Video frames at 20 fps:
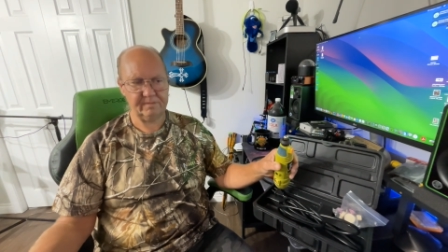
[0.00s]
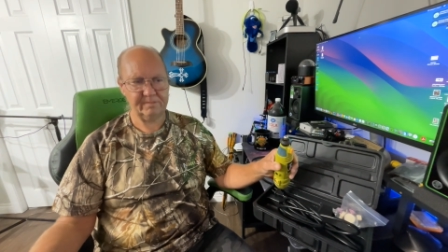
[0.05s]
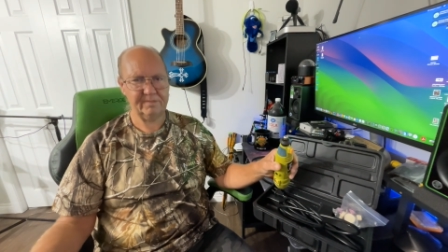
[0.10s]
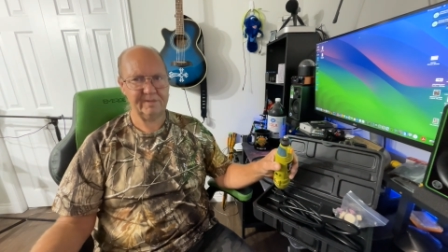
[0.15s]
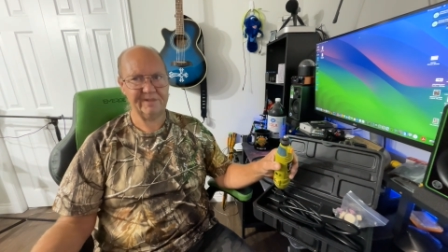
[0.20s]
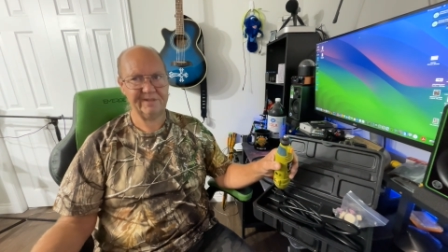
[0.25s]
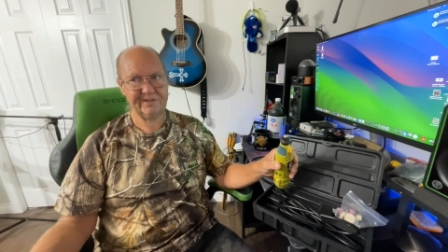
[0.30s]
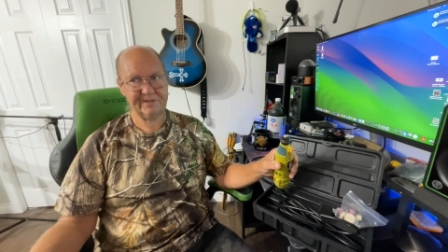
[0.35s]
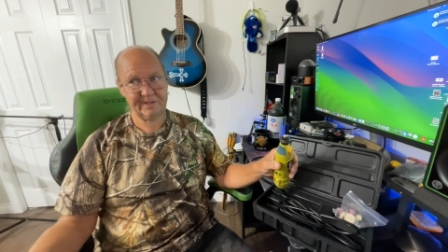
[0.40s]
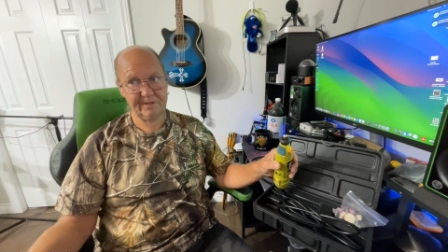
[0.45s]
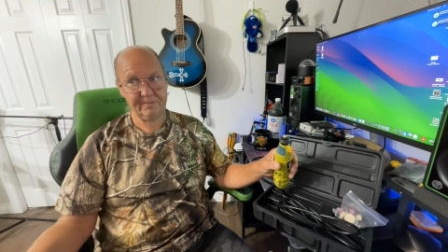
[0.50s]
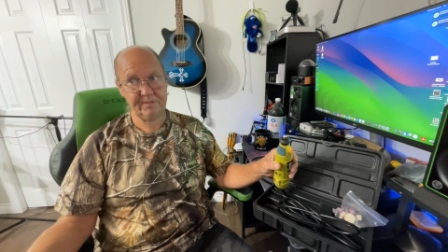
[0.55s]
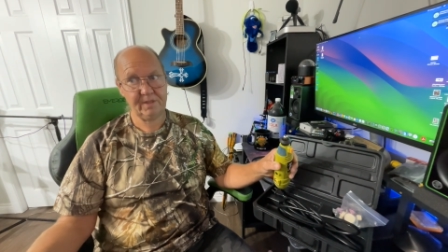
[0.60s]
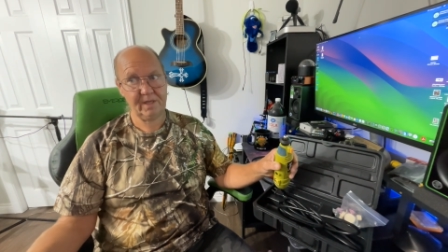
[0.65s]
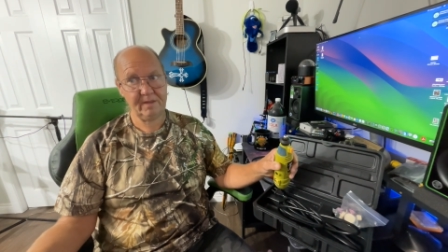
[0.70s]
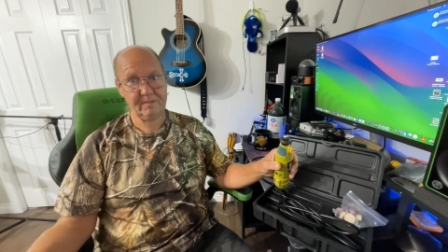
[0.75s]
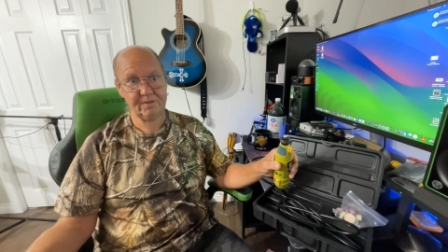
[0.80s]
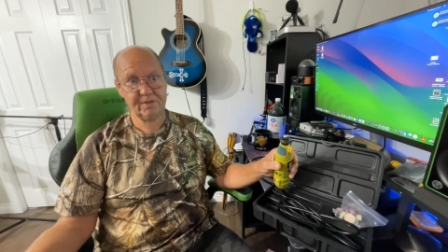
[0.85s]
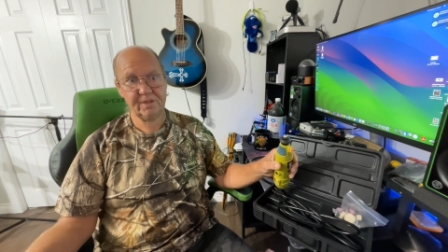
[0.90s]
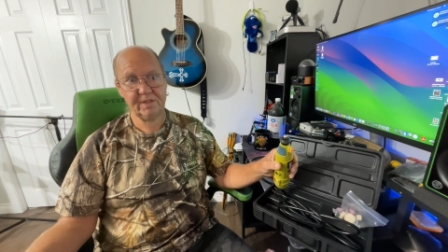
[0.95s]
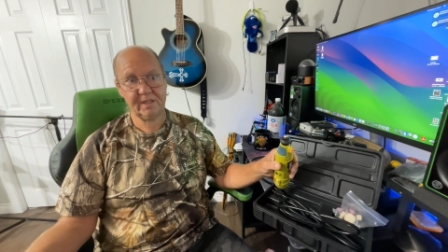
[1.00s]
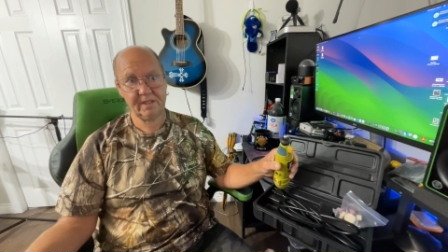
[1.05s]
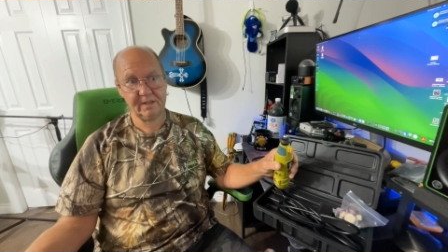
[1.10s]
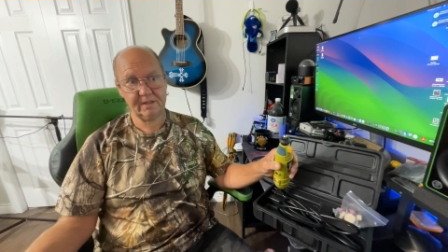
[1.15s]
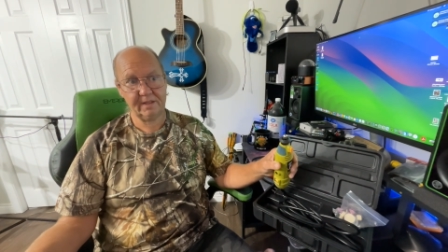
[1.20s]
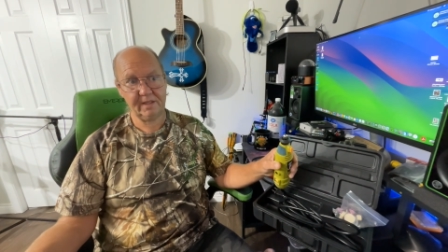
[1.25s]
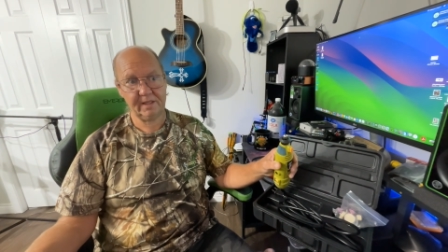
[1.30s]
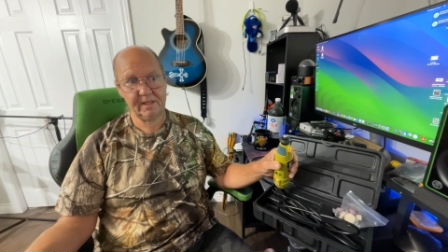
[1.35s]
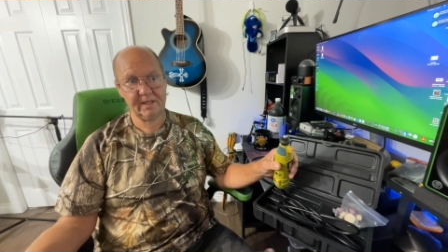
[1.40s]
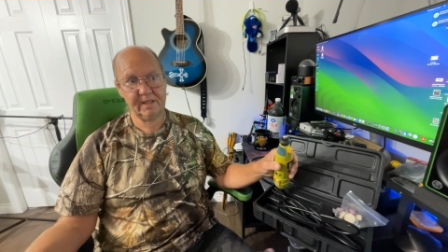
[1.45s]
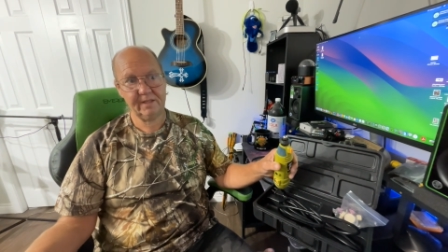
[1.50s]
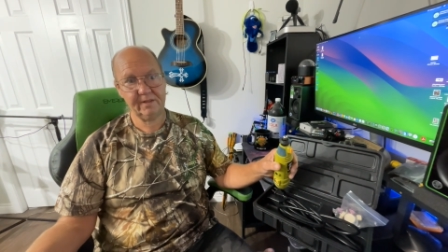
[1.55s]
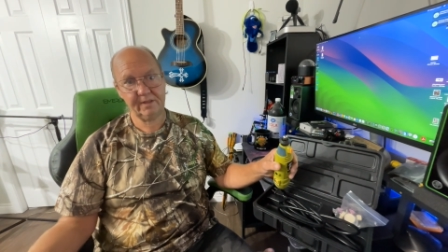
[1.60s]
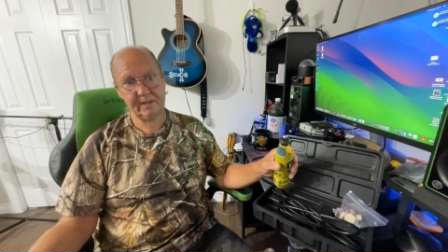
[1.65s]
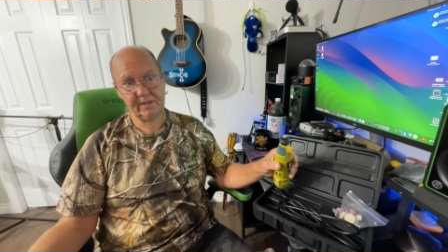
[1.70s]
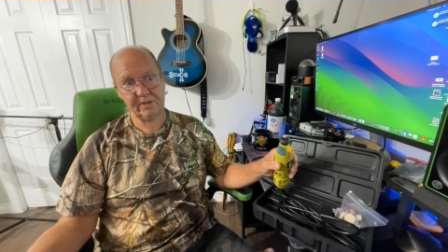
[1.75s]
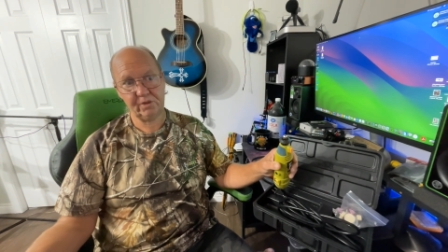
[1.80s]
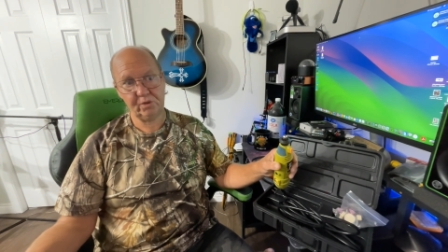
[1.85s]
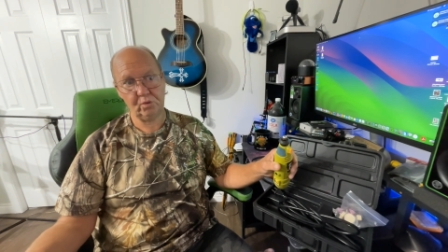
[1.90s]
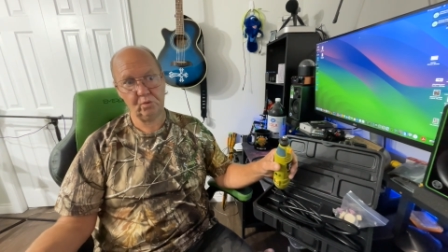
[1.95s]
But sometimes you get lucky and they
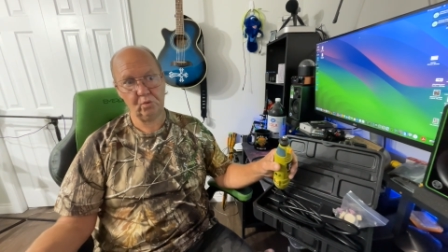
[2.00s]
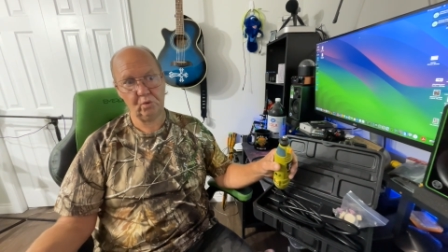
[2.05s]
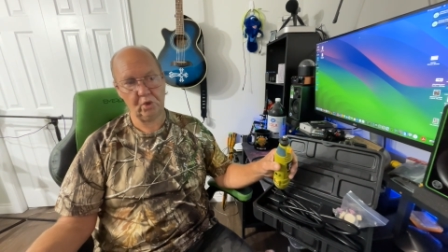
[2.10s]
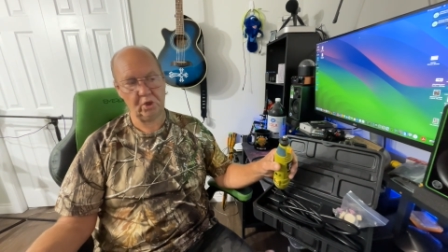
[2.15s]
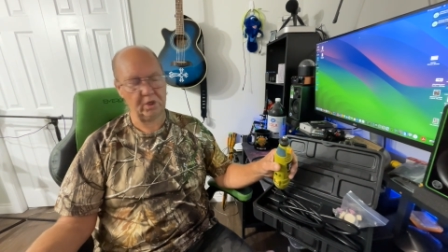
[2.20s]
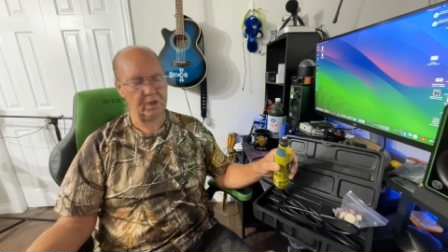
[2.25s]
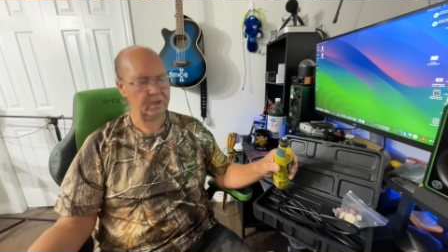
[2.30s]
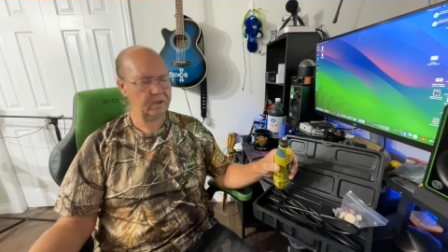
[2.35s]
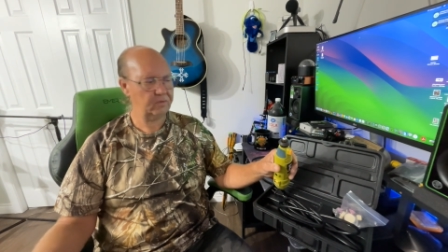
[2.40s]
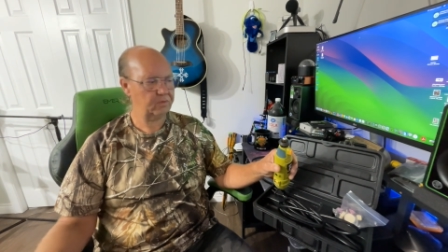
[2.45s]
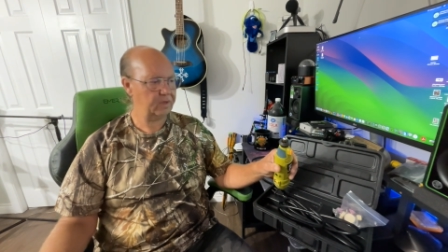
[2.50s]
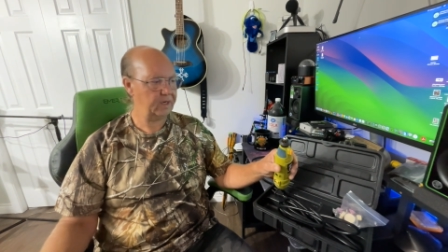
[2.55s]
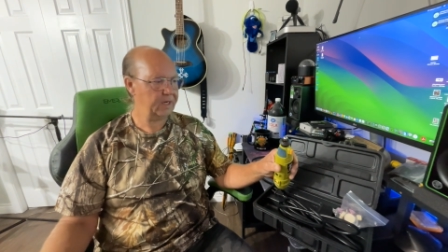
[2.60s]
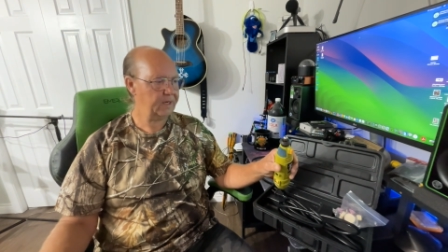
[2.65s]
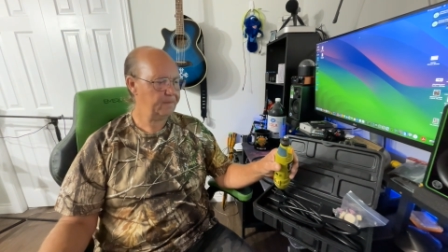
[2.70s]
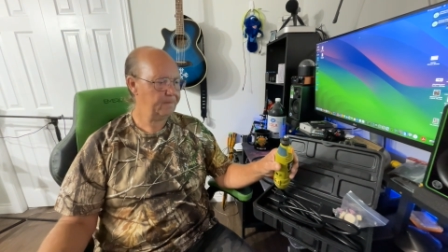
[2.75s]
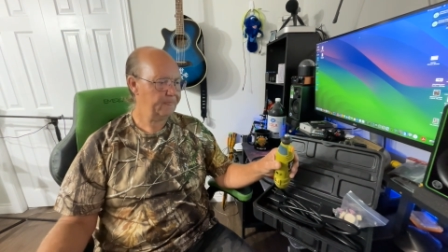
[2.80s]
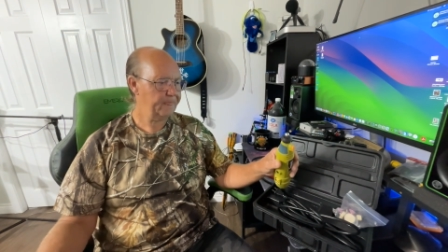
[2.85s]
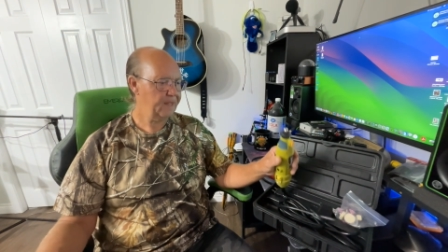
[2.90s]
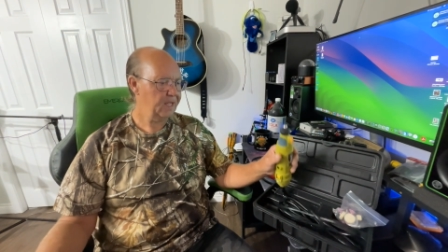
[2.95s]
do work, right?